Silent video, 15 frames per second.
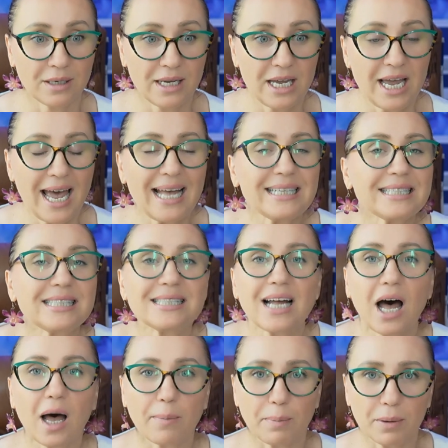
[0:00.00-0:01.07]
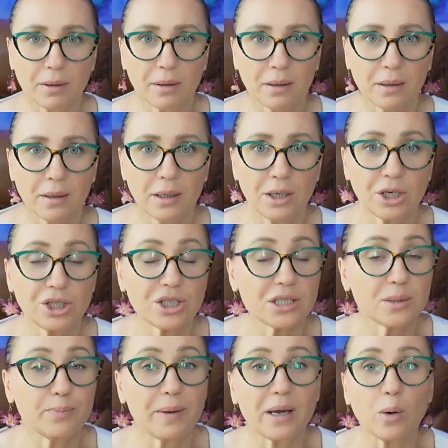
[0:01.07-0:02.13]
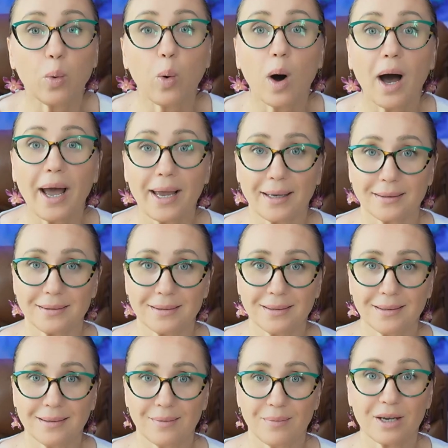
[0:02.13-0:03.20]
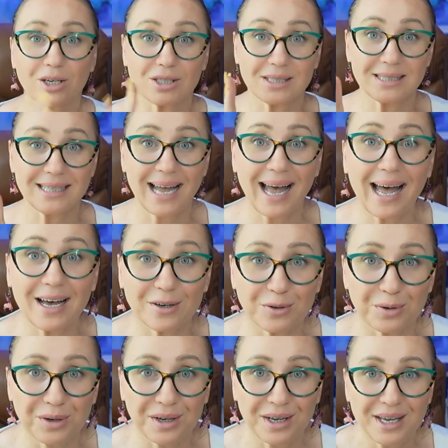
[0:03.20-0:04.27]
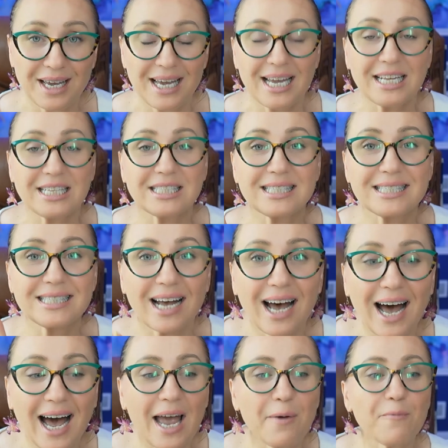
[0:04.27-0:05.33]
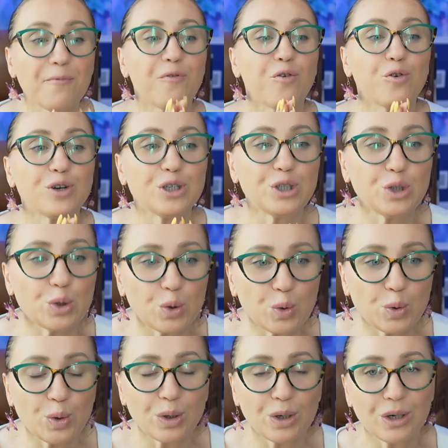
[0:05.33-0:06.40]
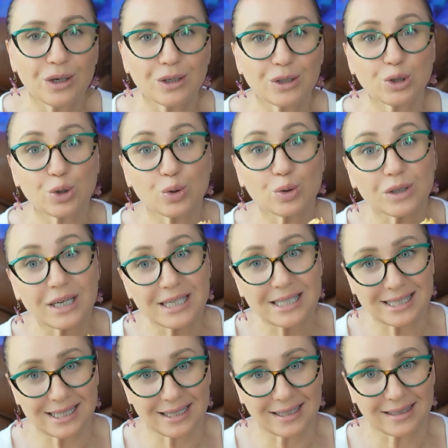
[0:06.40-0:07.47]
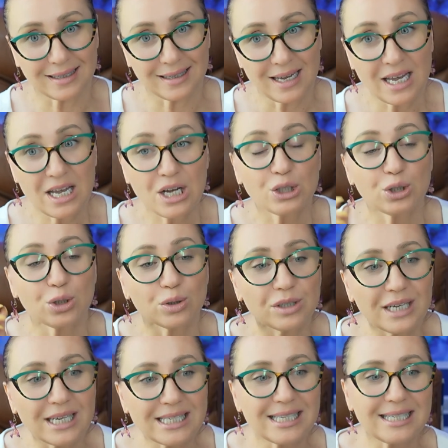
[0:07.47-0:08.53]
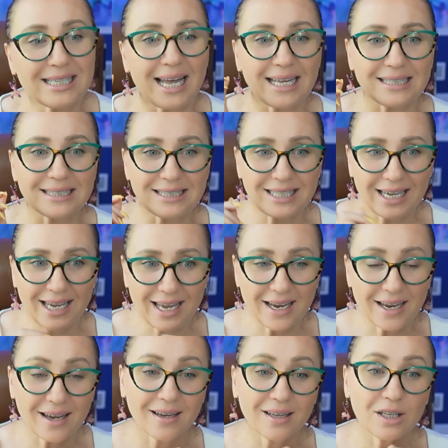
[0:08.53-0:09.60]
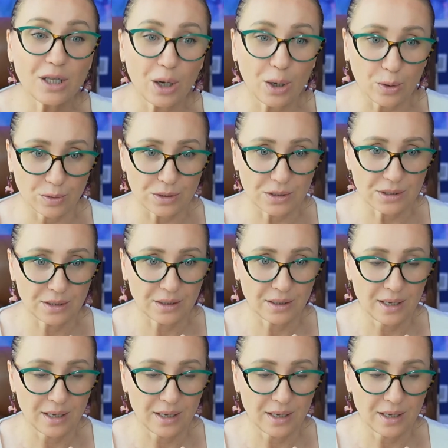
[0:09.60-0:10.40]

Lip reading: And stop, just be quiet because now it's time for you to listen and take notes.